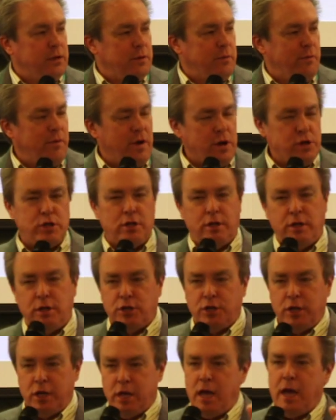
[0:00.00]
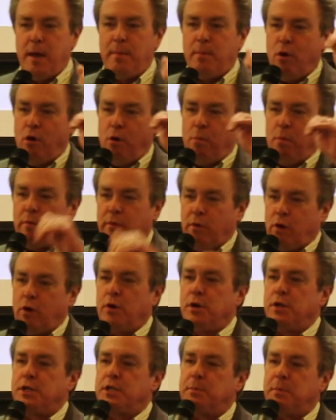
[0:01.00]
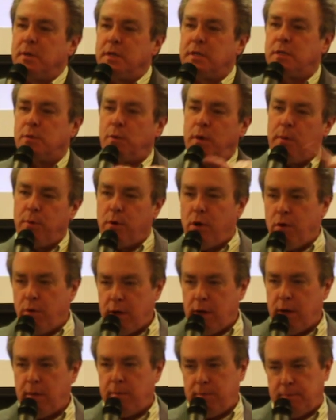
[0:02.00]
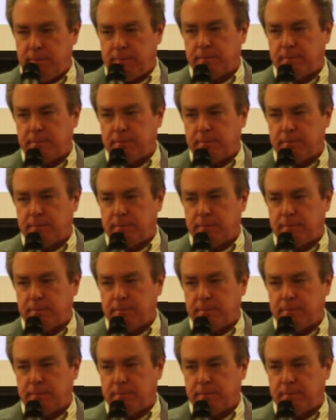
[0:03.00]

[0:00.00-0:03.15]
Eventually, she came home over Christmas. We broke up.